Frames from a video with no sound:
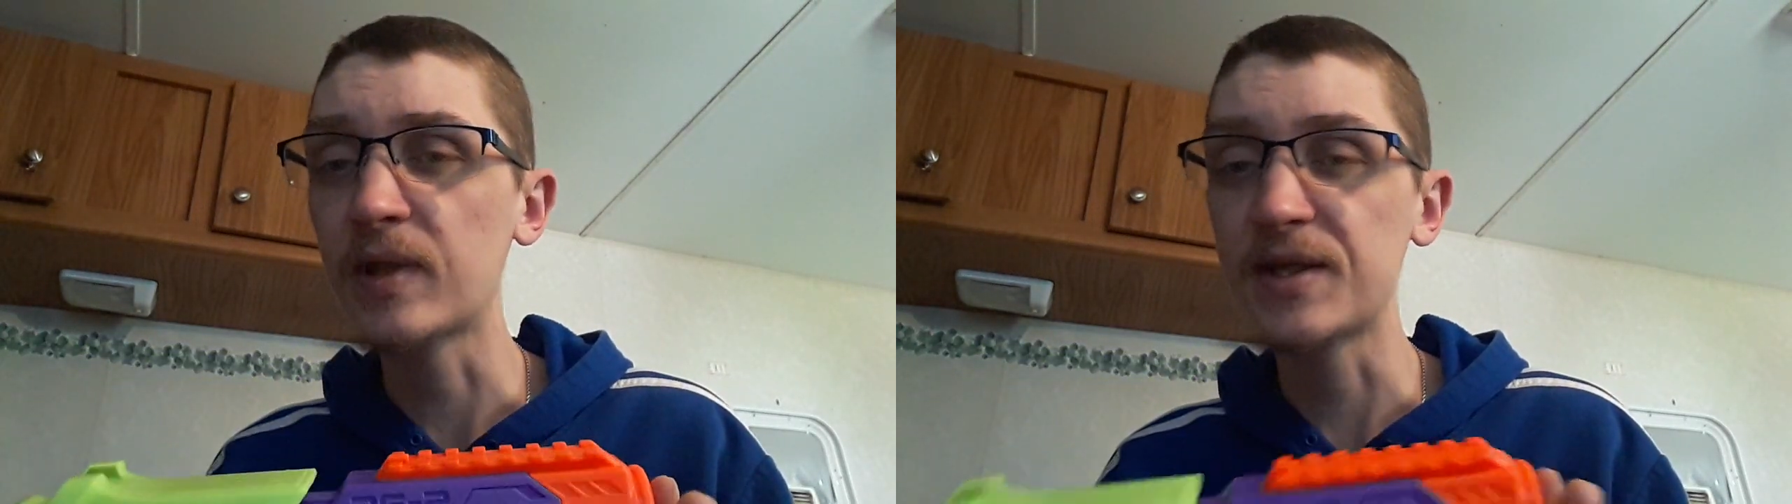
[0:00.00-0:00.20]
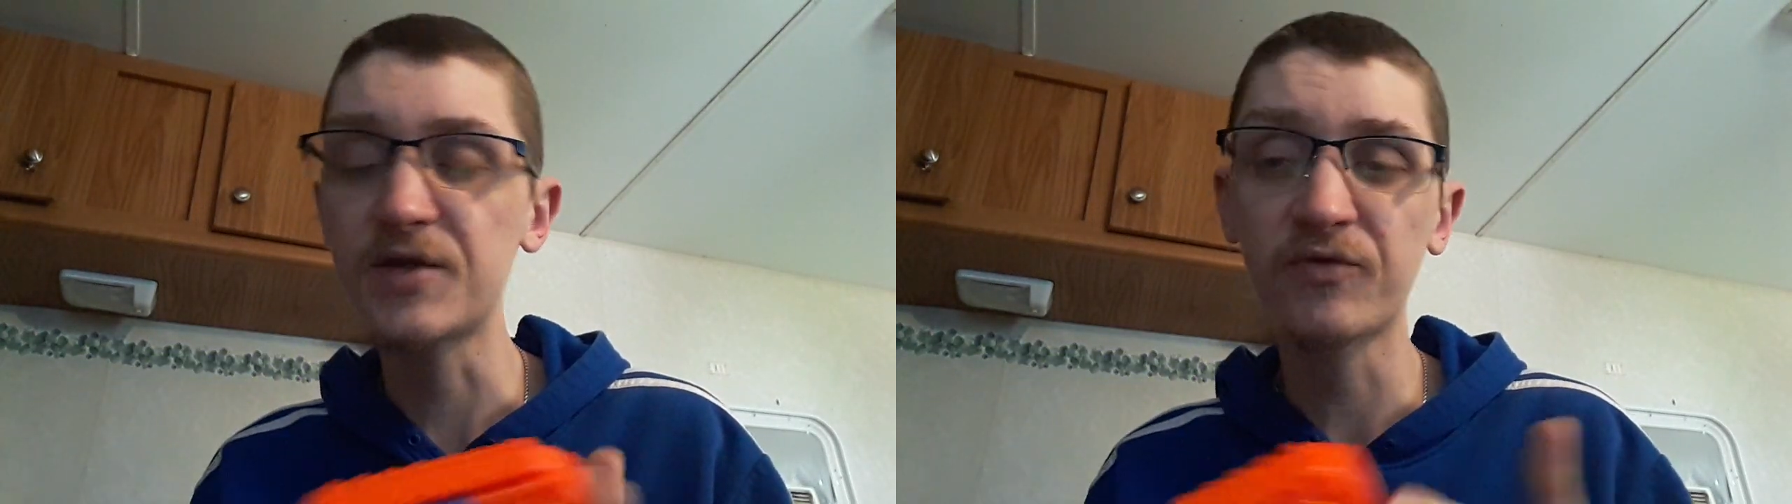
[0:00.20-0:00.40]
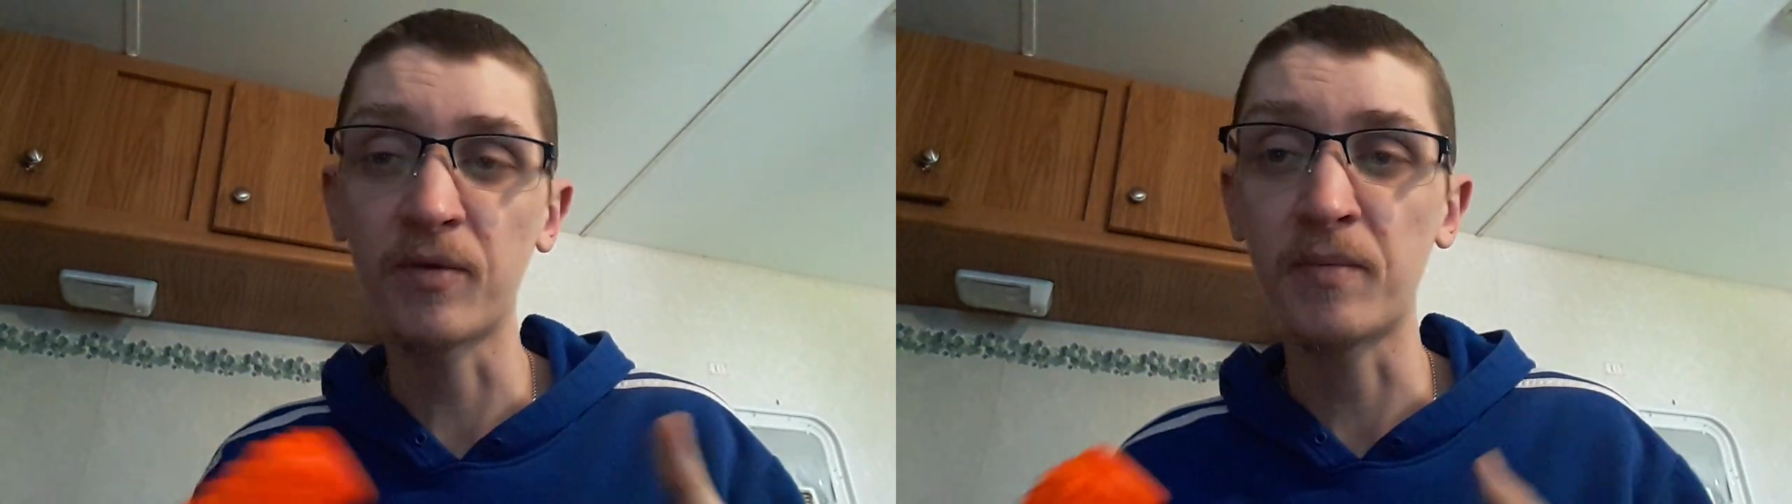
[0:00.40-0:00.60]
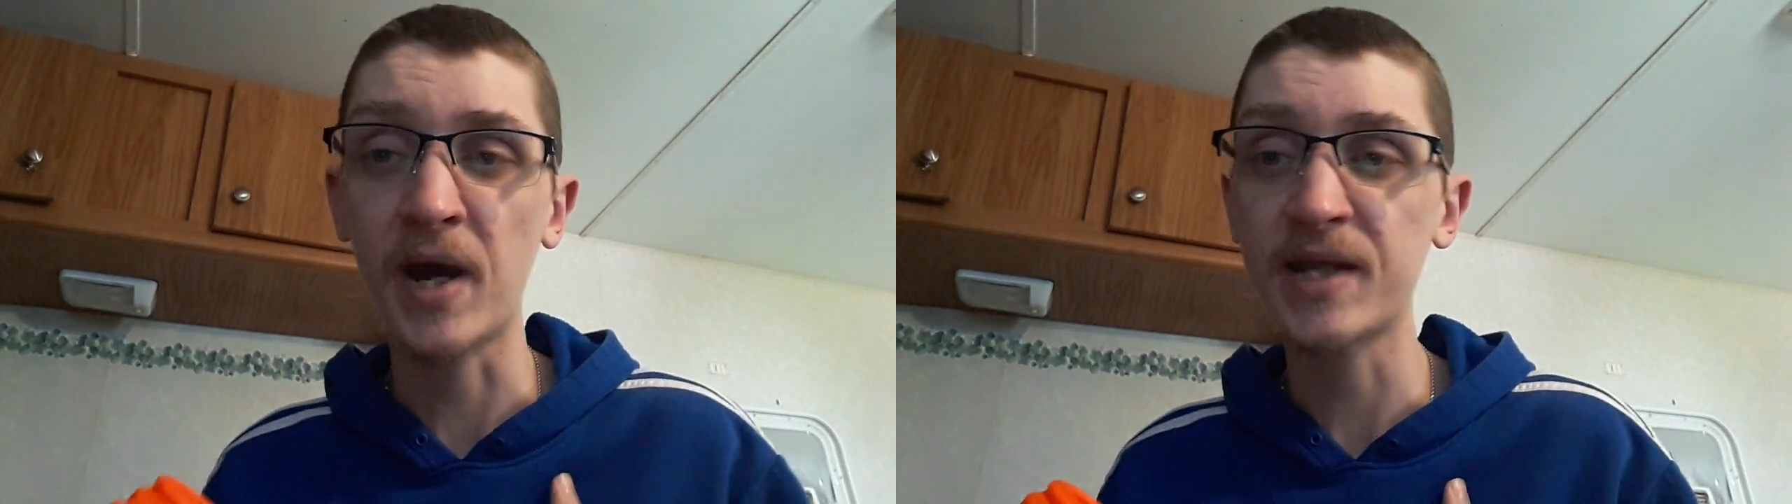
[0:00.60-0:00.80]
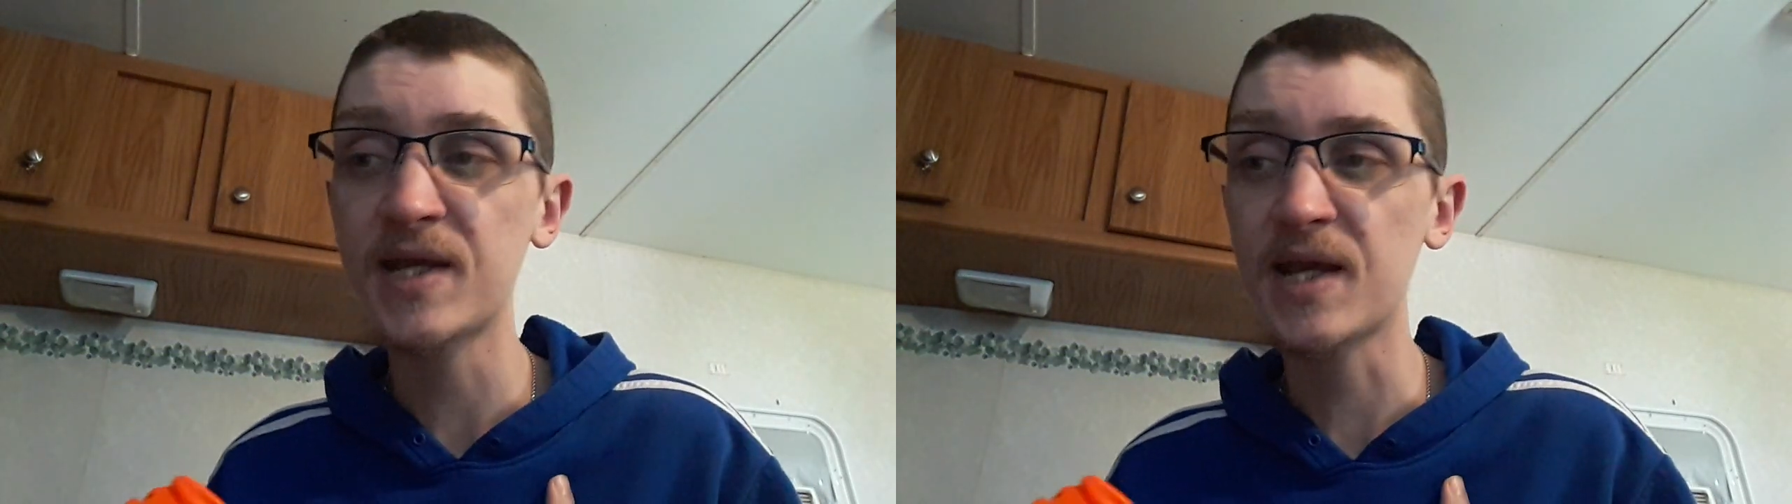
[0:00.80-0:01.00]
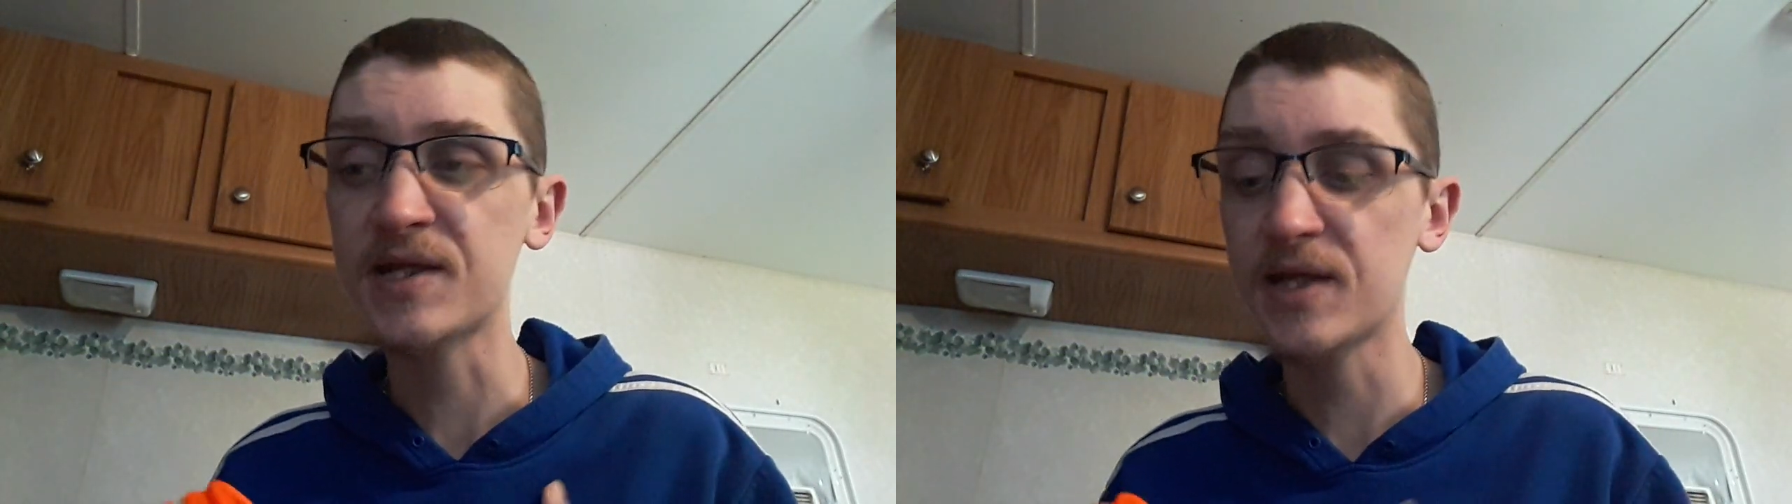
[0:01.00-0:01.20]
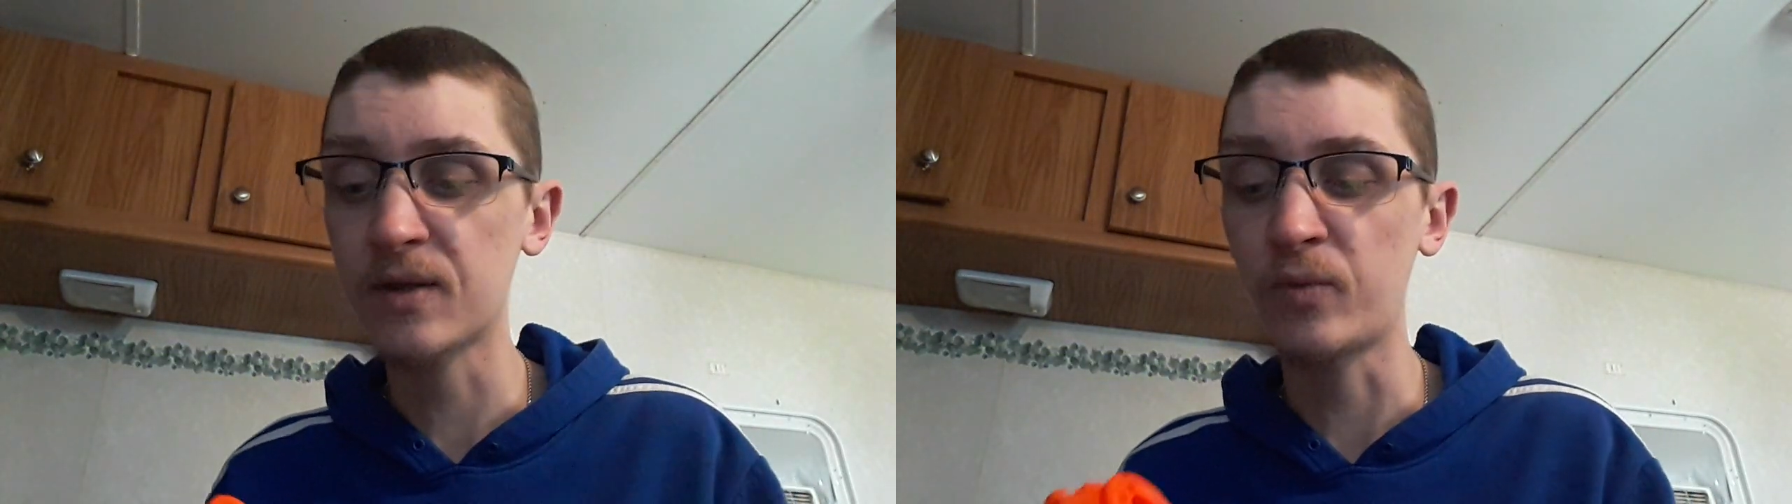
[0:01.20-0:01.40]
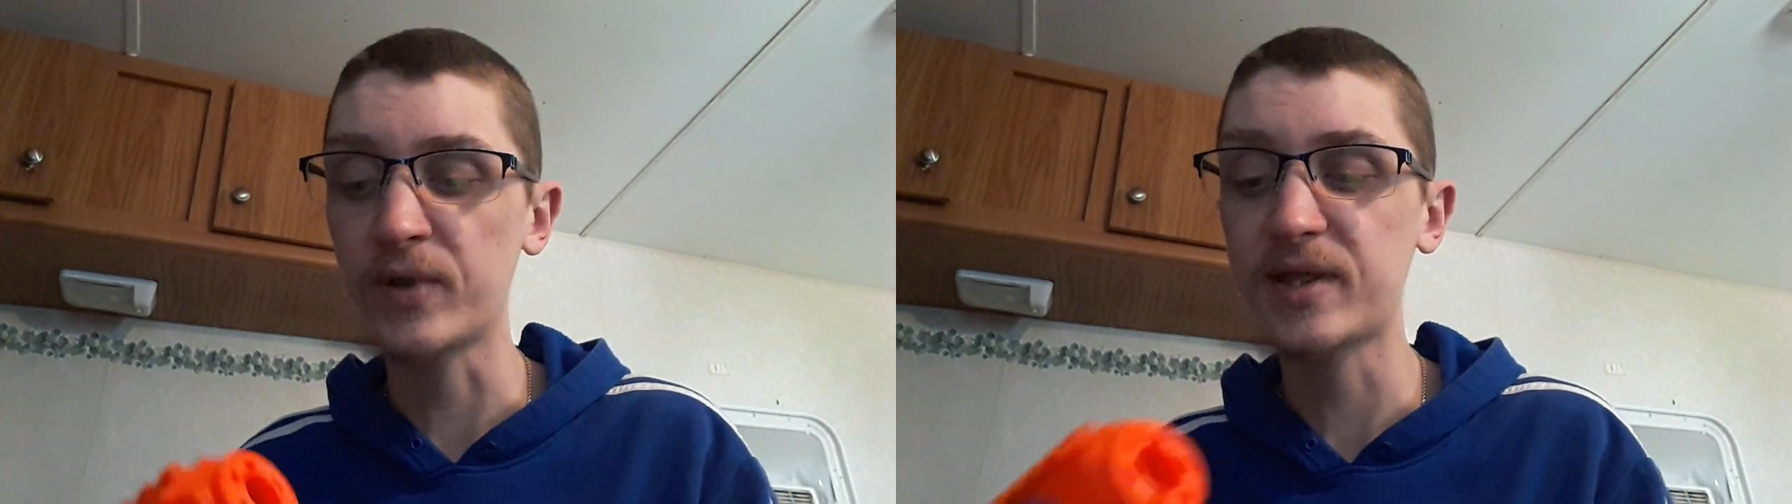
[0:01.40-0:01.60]
At least from my
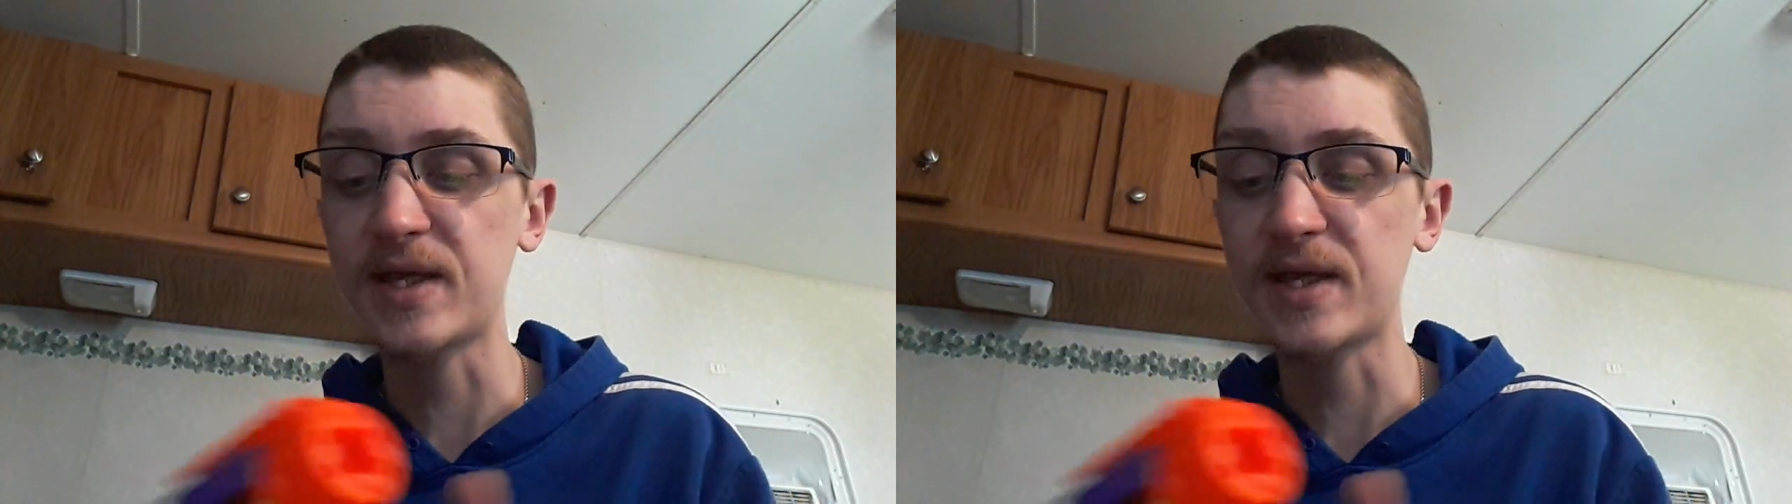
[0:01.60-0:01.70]
testing with